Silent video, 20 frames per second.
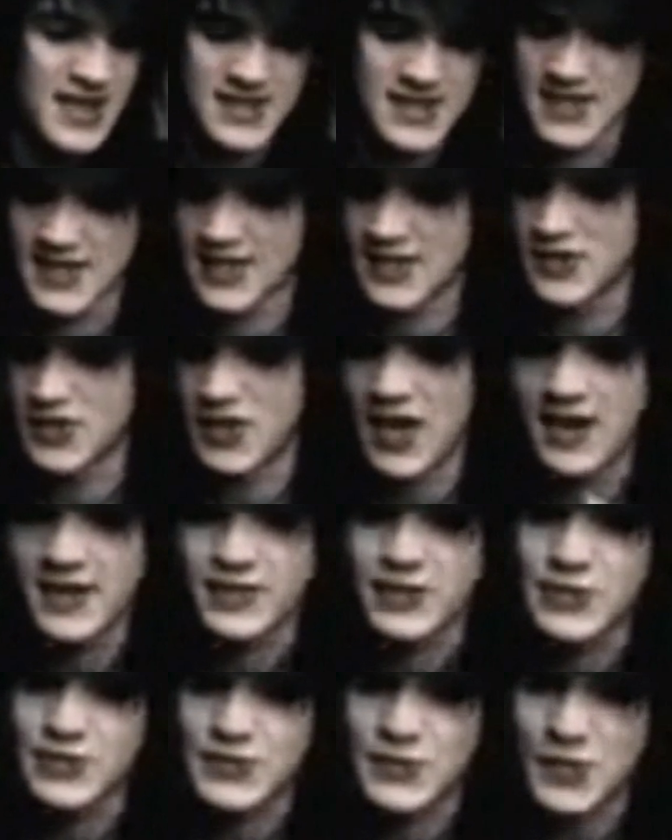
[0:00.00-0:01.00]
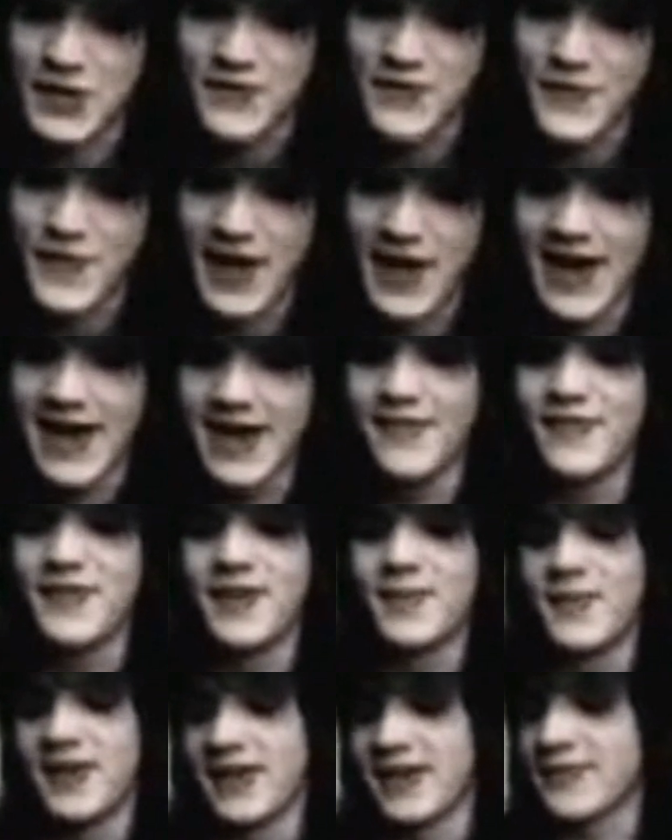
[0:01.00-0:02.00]
He's like, "You got to do 25," and
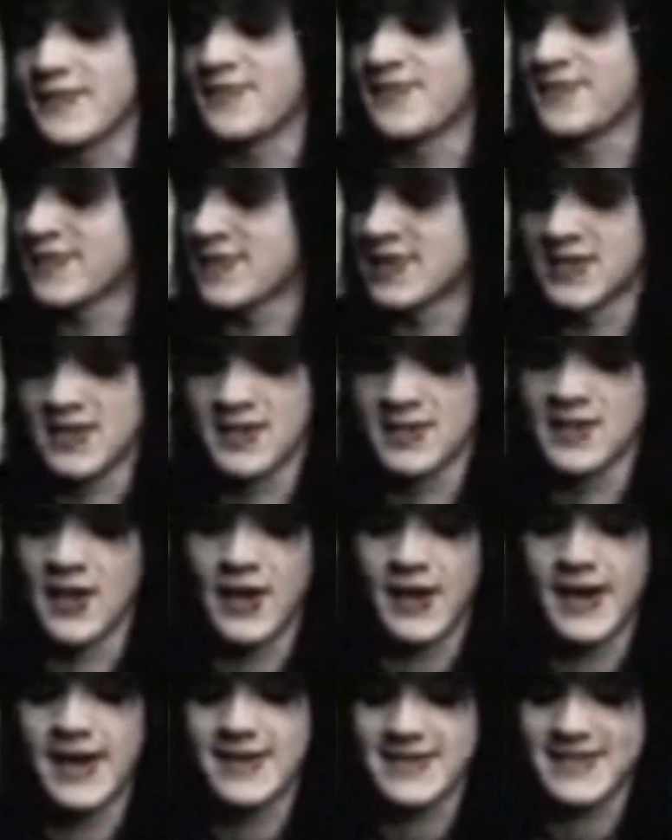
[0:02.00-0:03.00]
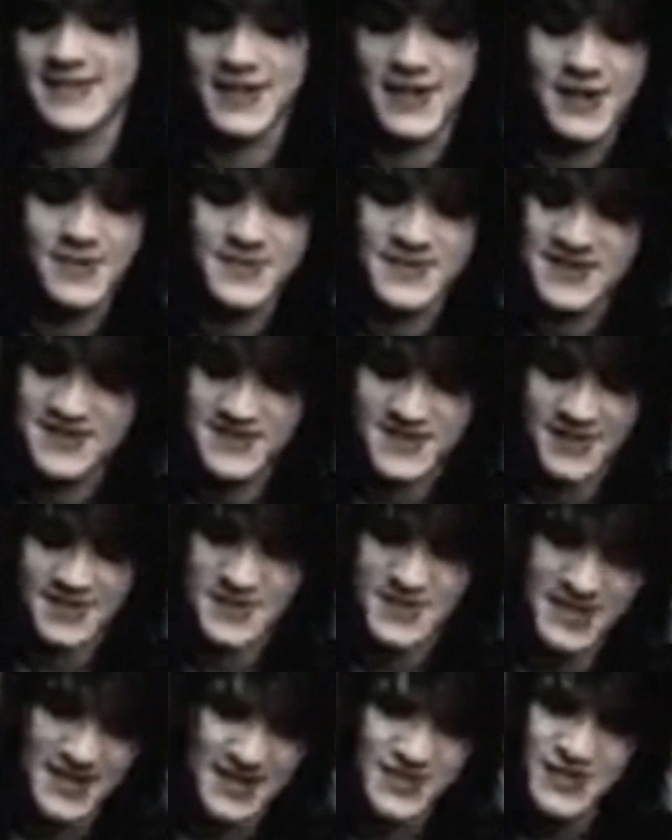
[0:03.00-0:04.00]
I'm like, all right, so I'm
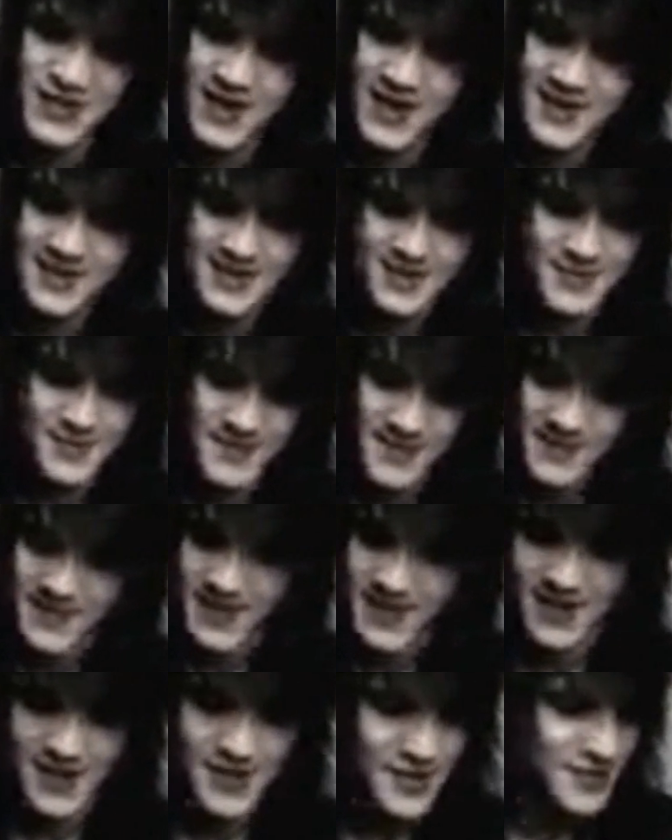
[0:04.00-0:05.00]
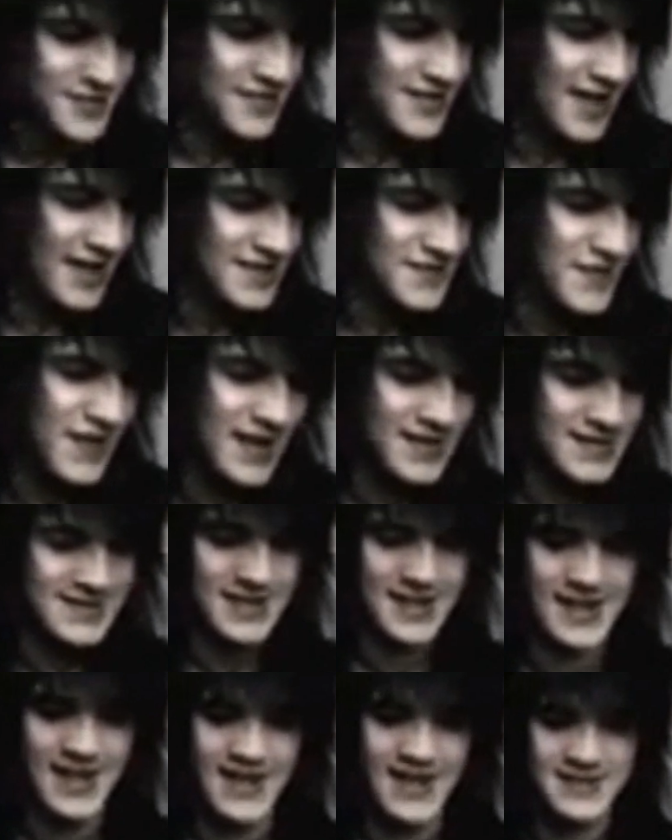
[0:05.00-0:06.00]
like trying to, you know, as fast as
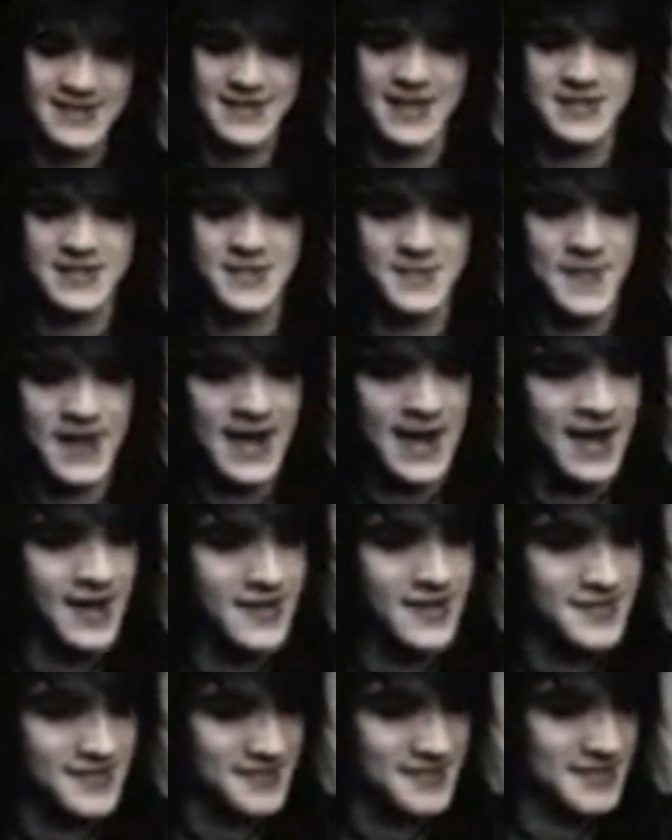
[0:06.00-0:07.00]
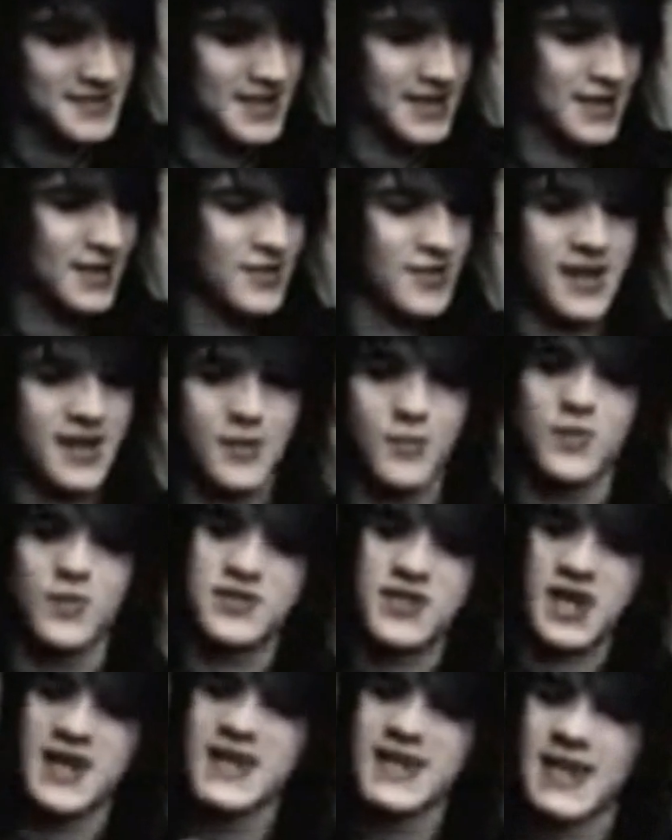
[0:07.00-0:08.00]
I can sketch them out, and you know, like we're
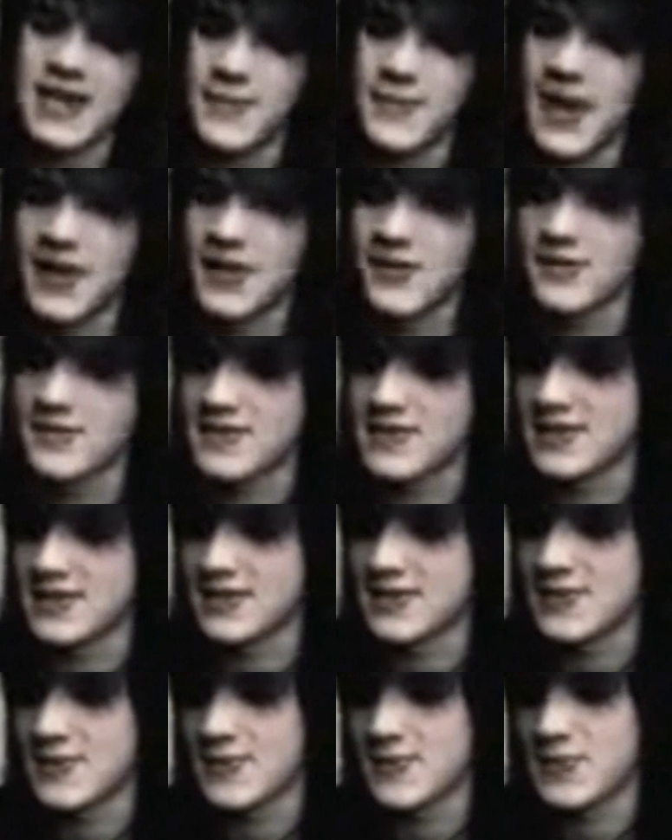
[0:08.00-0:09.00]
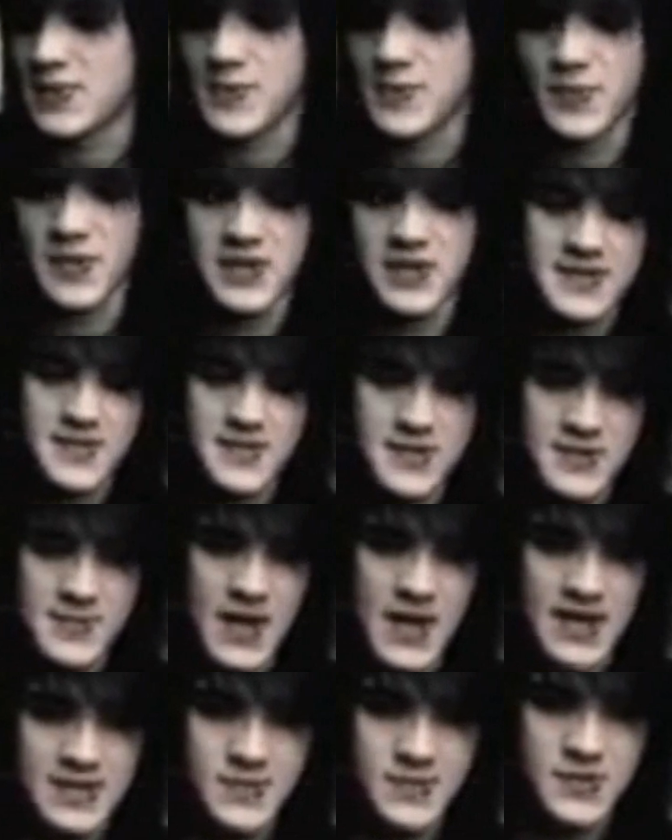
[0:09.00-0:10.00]
trying to get them out to people as soon as
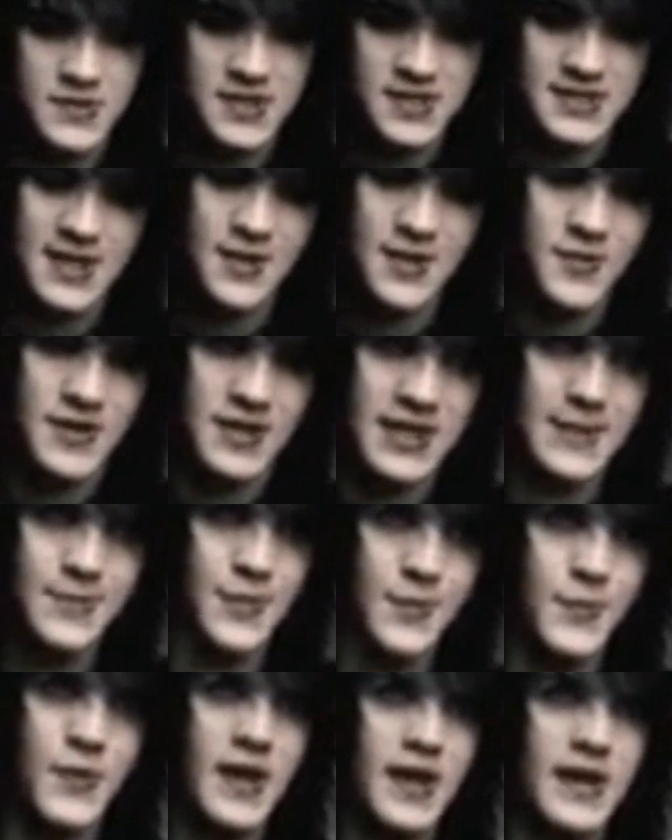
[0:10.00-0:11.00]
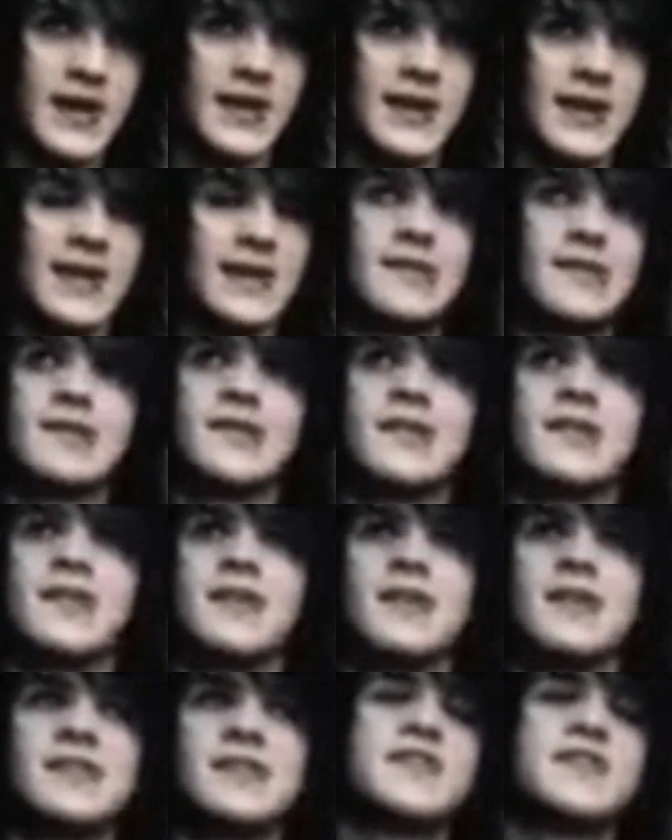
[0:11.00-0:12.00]
possible because I don't want to keep them waiting. And
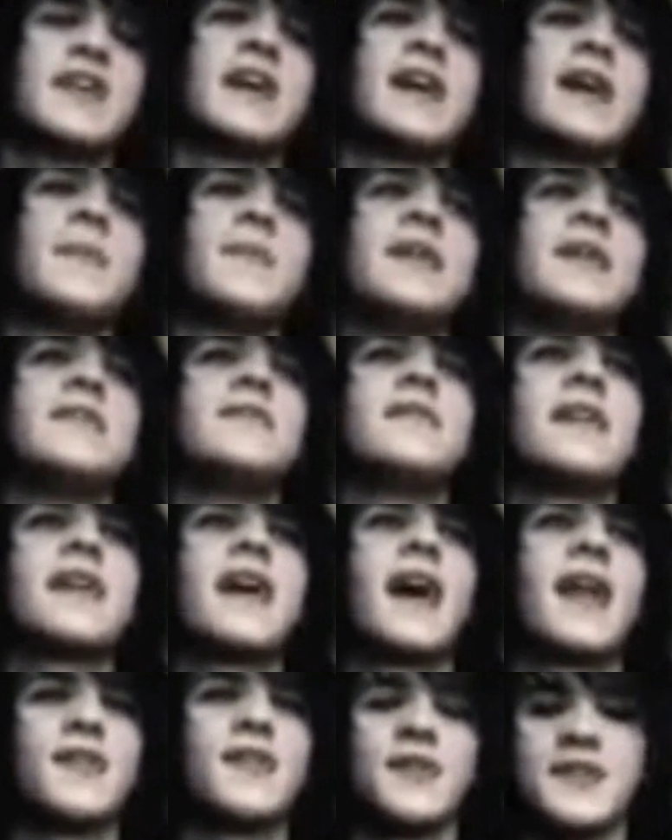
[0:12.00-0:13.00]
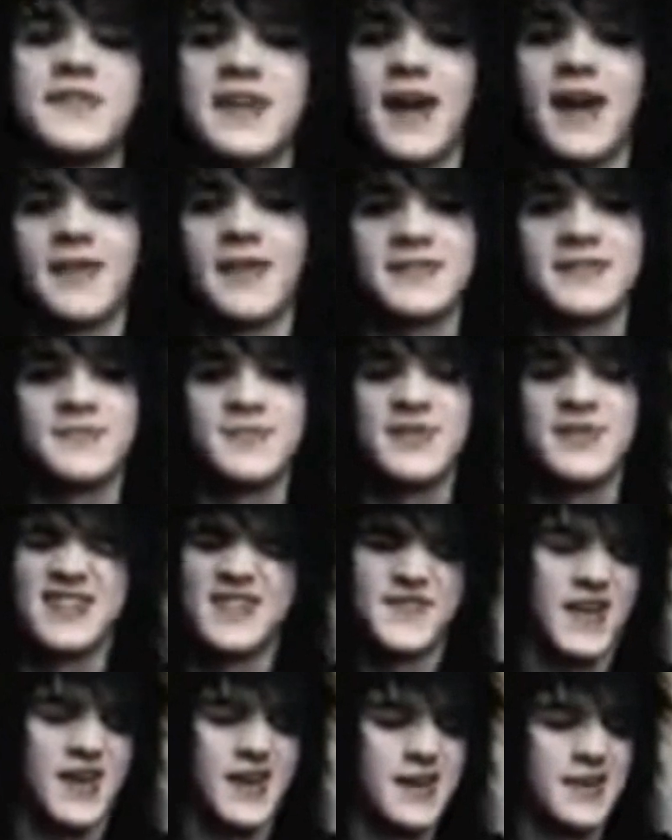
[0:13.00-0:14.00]
so yeah, I mean, it got a little tiresome, but
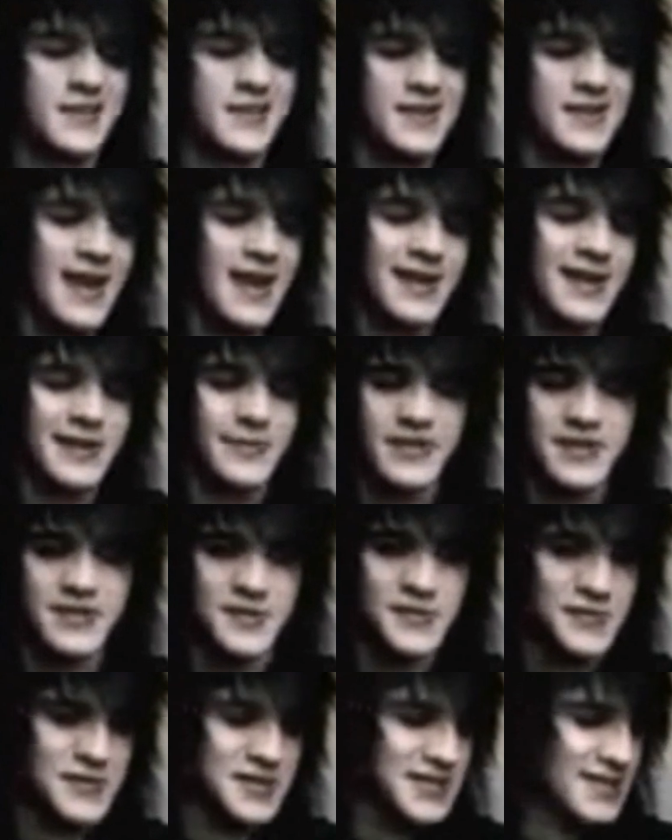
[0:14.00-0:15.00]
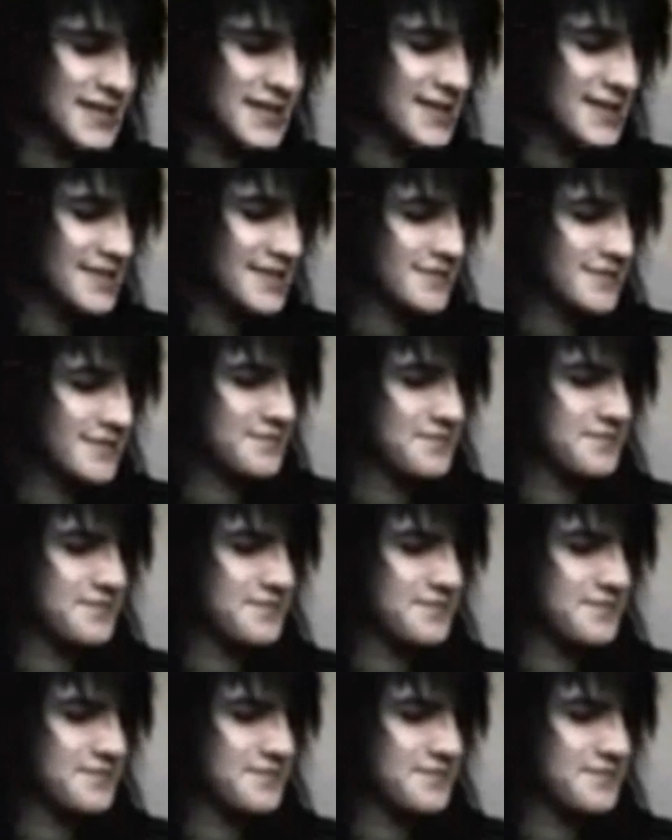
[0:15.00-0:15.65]
it's fine. Like I could be doing worse things.